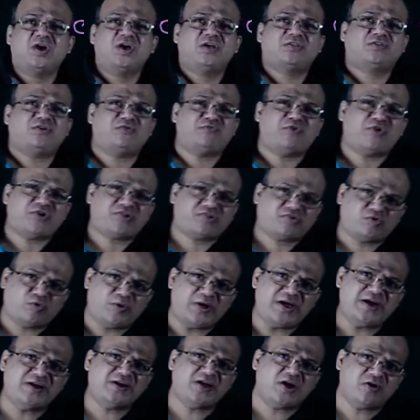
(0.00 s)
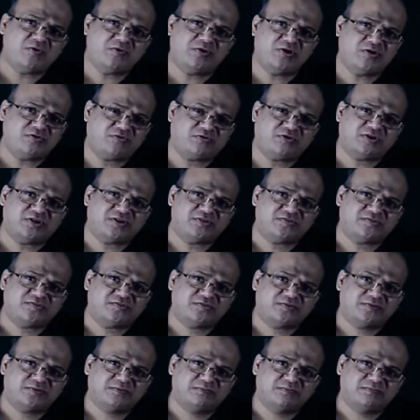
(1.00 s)
So for slowing down
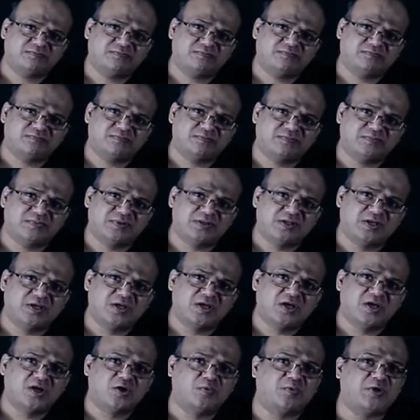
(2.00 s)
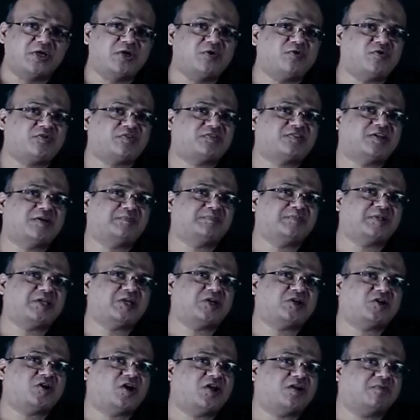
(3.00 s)
neutrons, we use
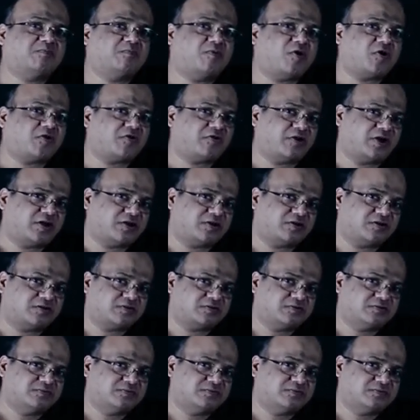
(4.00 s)
something called moderator.